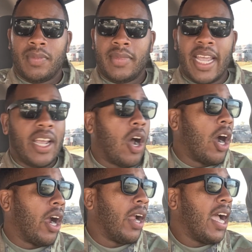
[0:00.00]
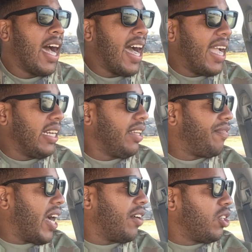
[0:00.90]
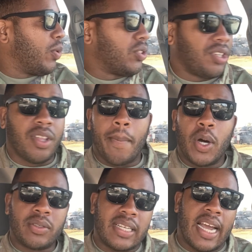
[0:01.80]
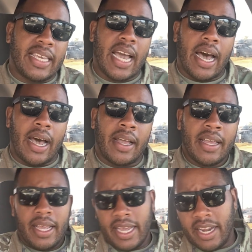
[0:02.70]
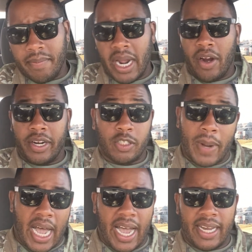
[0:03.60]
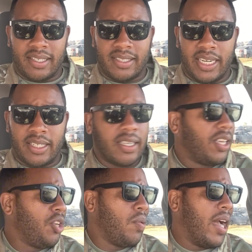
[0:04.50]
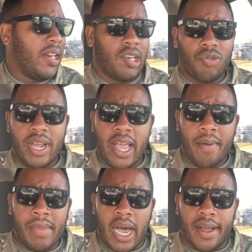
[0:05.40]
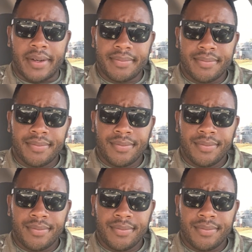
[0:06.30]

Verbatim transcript: They are highly valuable to the Most High Yah in marriage behind the scenes. You out of your damn mind.